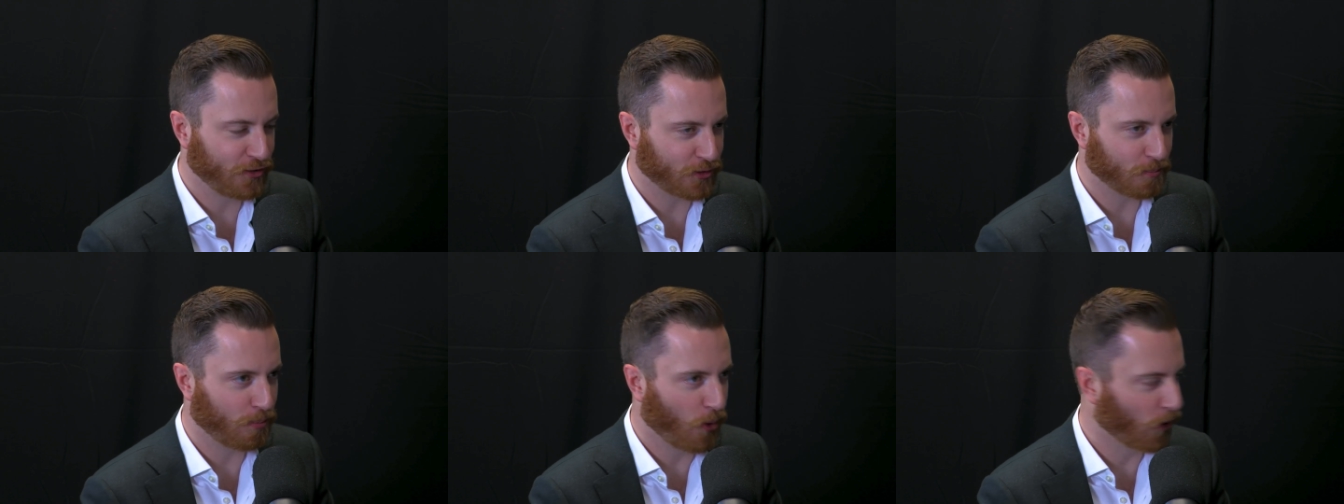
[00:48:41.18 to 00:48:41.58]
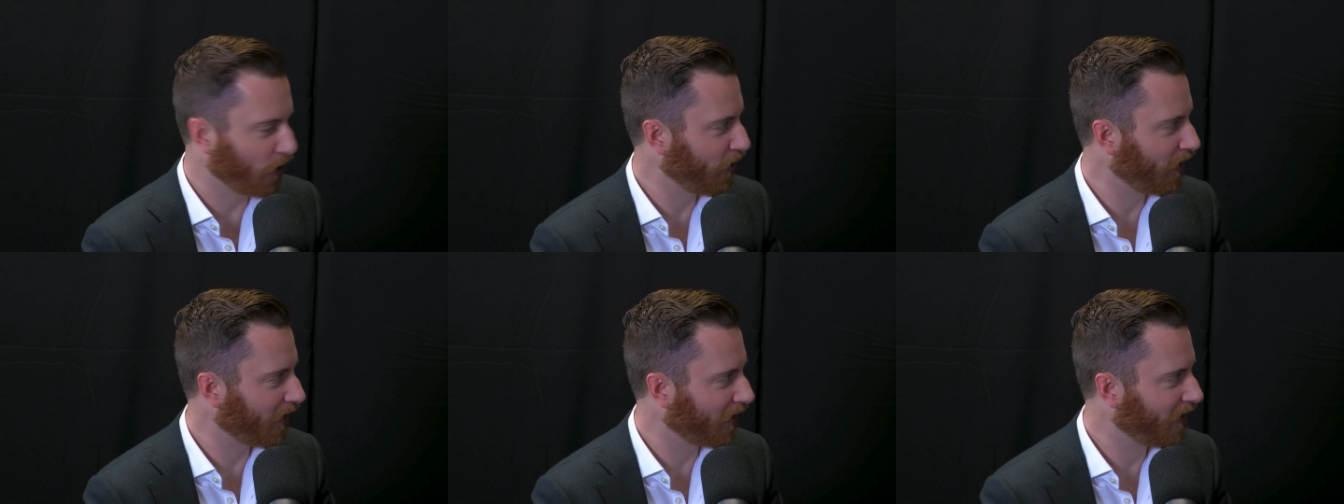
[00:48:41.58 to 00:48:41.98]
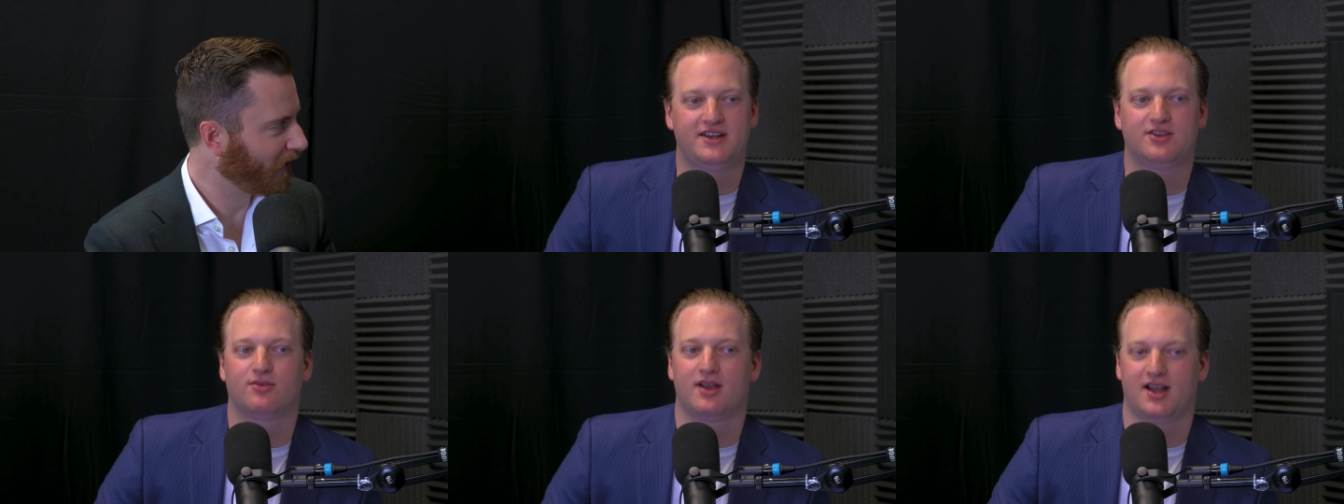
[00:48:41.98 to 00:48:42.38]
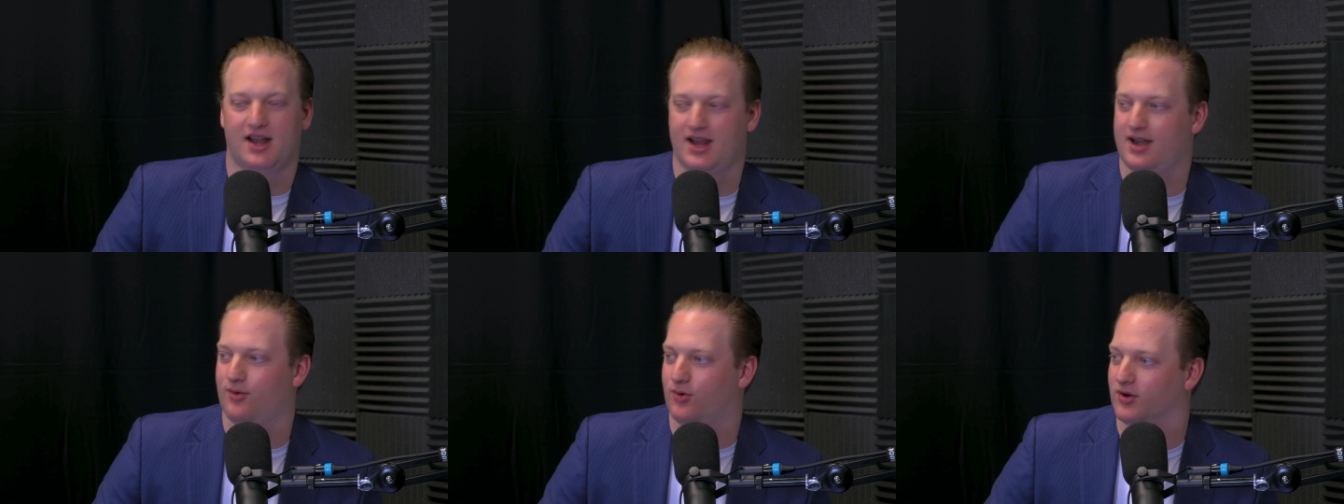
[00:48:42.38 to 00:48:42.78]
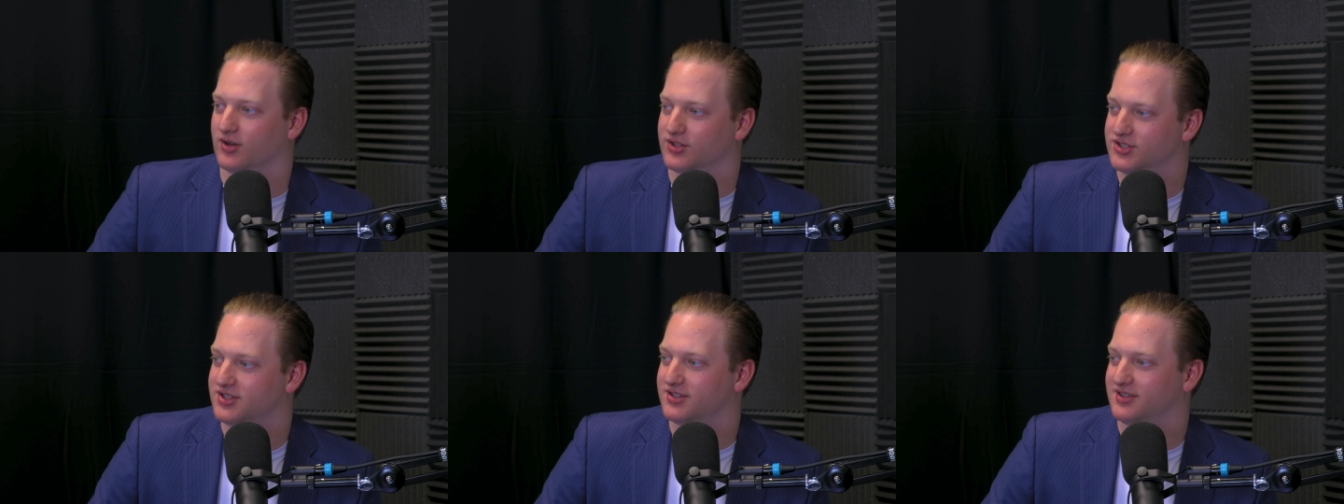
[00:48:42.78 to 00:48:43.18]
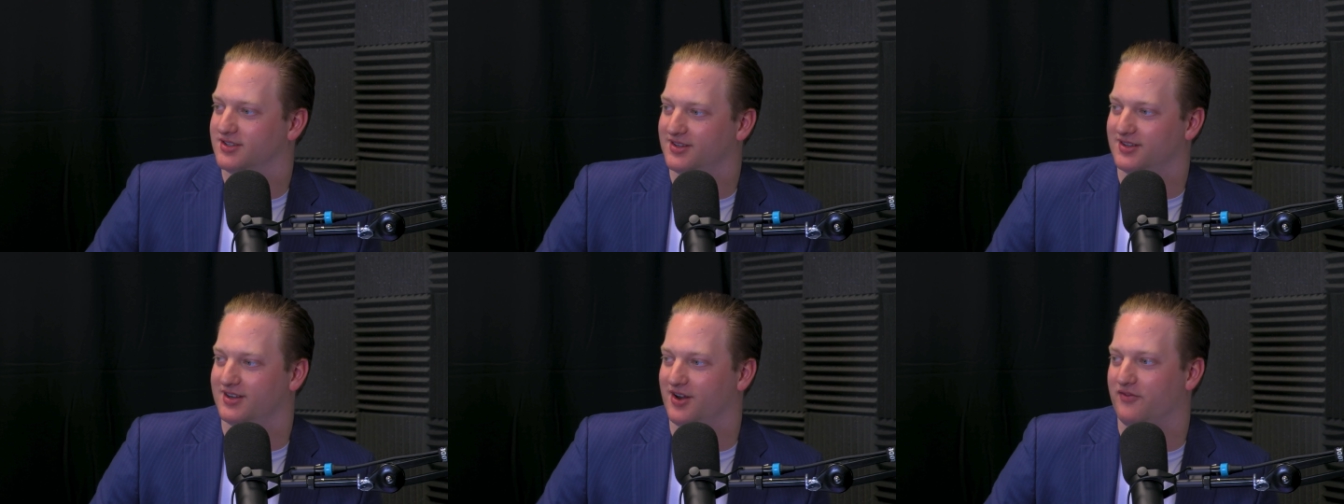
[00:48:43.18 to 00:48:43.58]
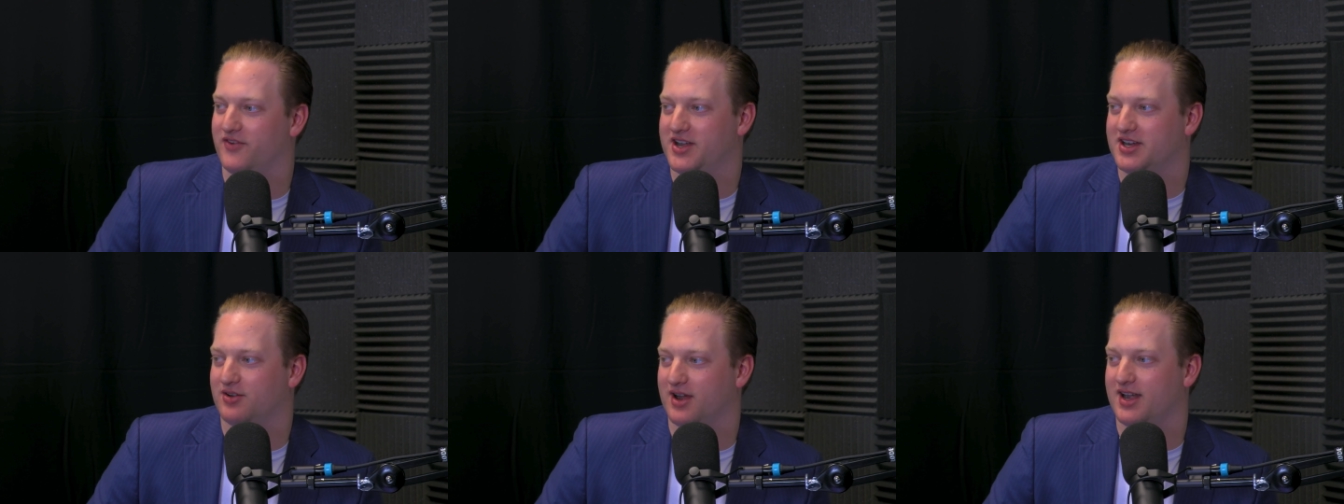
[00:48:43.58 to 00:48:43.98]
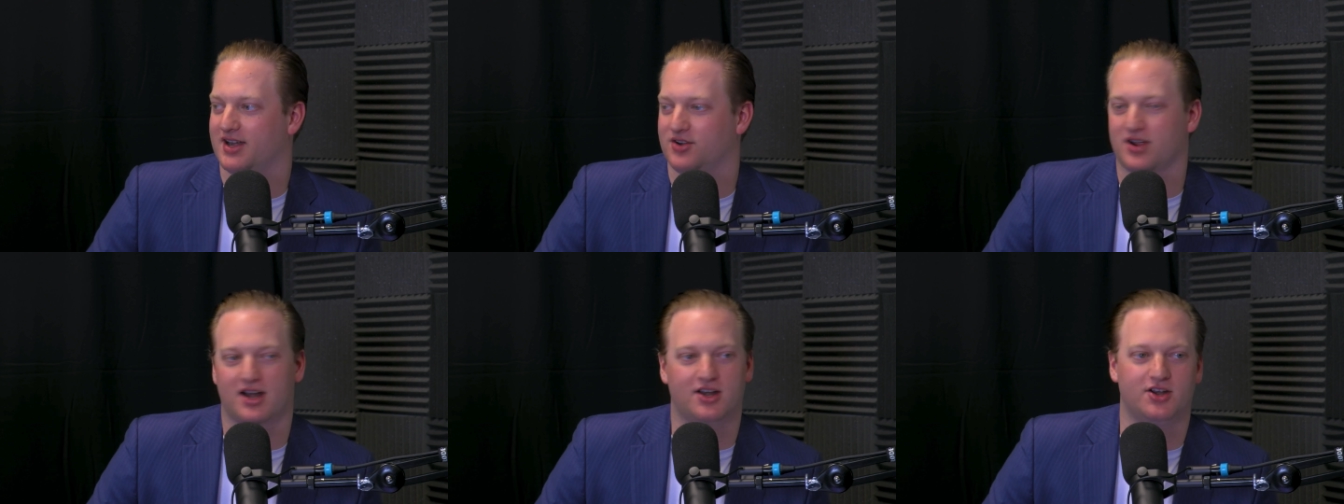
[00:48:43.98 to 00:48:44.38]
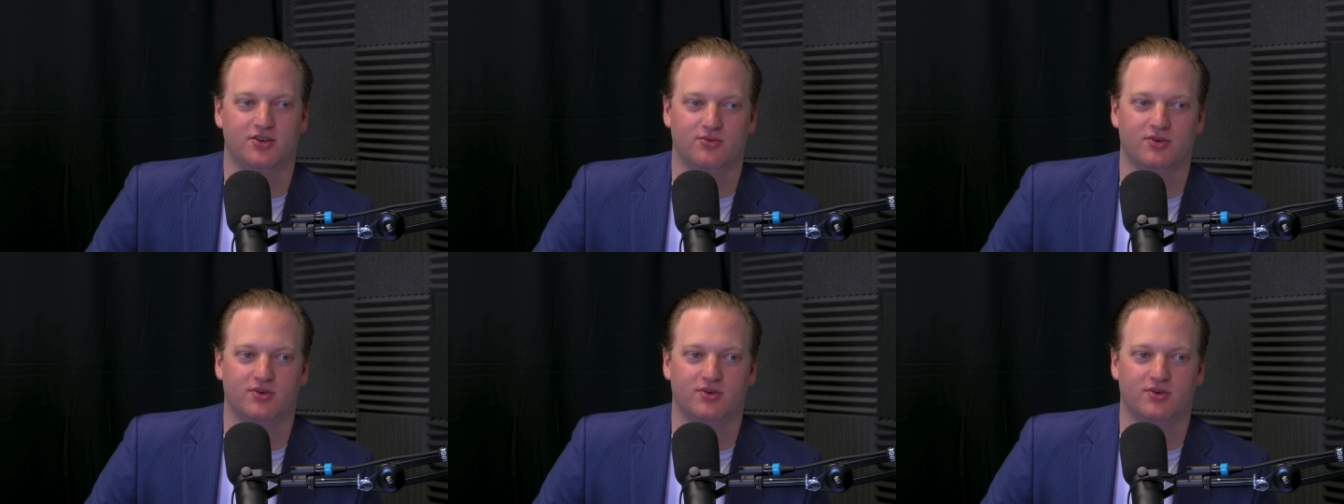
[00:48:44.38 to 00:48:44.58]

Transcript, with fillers: is important. We're saying 50 grand and it works. 50 grand and you got a new.